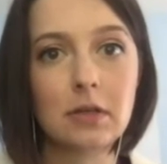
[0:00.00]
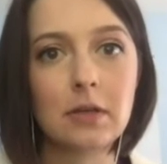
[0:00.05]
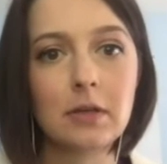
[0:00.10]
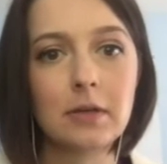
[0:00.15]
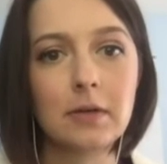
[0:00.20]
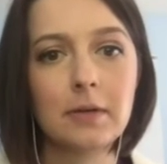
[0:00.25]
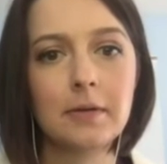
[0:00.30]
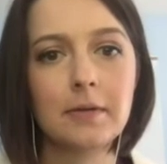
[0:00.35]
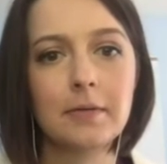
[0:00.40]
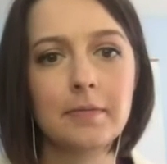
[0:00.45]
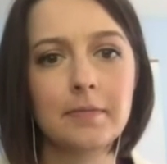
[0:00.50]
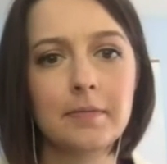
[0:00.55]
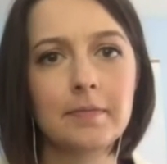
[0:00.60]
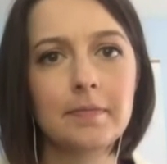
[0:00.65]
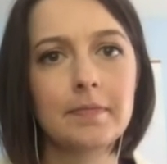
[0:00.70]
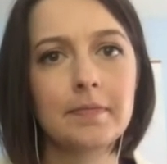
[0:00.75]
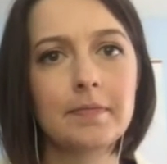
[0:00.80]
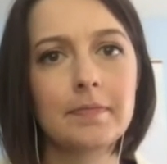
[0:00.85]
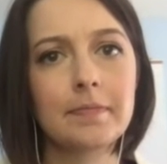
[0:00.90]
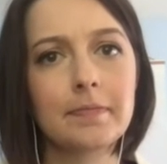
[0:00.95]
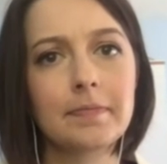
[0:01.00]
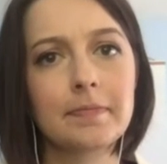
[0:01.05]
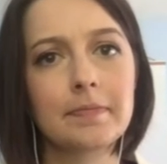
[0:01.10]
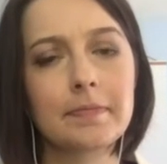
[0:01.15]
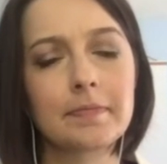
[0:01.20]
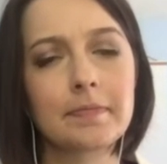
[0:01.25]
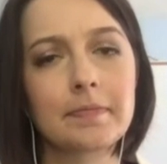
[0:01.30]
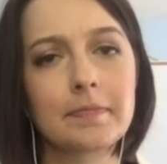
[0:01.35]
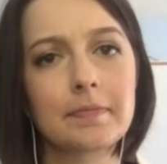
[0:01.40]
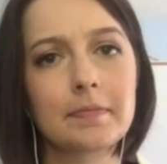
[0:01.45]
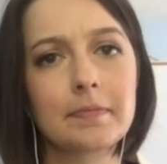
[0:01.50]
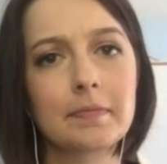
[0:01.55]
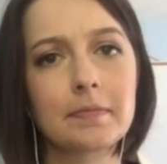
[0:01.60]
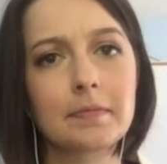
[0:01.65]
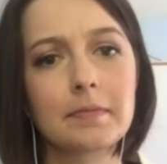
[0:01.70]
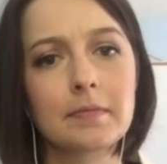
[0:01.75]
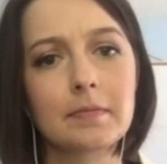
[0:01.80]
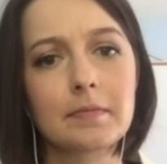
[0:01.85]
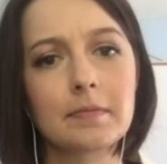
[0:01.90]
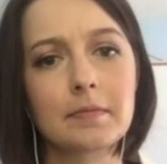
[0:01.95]

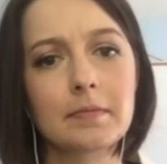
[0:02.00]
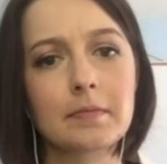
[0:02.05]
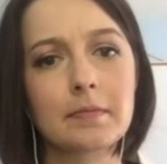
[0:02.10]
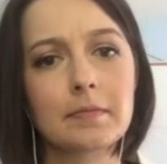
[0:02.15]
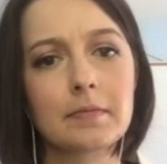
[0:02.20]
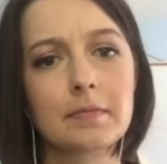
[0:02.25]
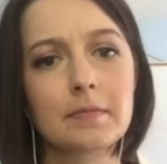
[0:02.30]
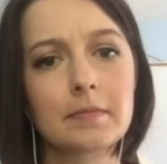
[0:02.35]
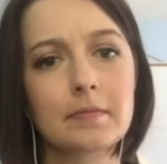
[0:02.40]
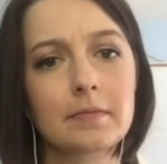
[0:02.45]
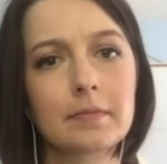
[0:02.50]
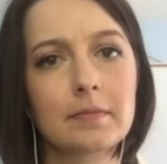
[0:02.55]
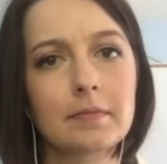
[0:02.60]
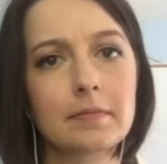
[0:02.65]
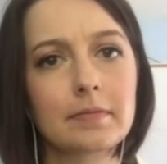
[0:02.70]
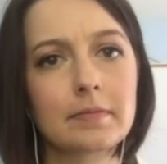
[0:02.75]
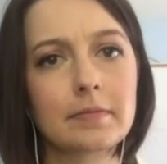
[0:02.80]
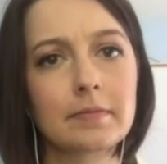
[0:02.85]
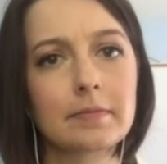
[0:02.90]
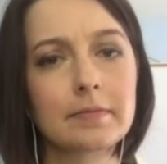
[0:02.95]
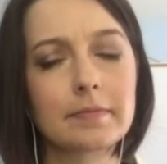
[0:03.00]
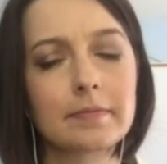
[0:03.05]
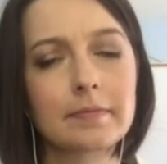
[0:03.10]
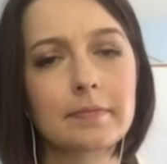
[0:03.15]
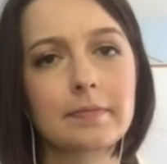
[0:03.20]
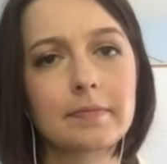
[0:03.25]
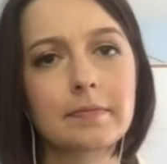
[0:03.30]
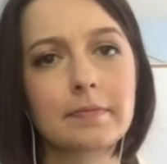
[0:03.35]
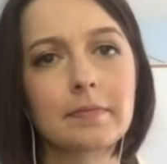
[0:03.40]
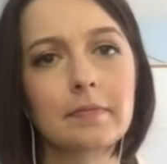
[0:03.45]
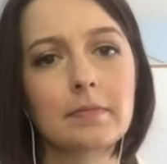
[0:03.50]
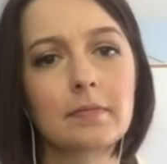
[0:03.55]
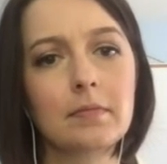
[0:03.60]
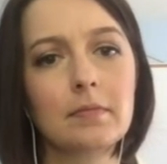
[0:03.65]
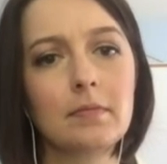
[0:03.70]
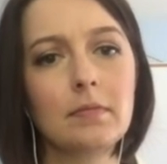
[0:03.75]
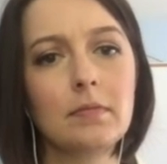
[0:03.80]
The person shown says nothing.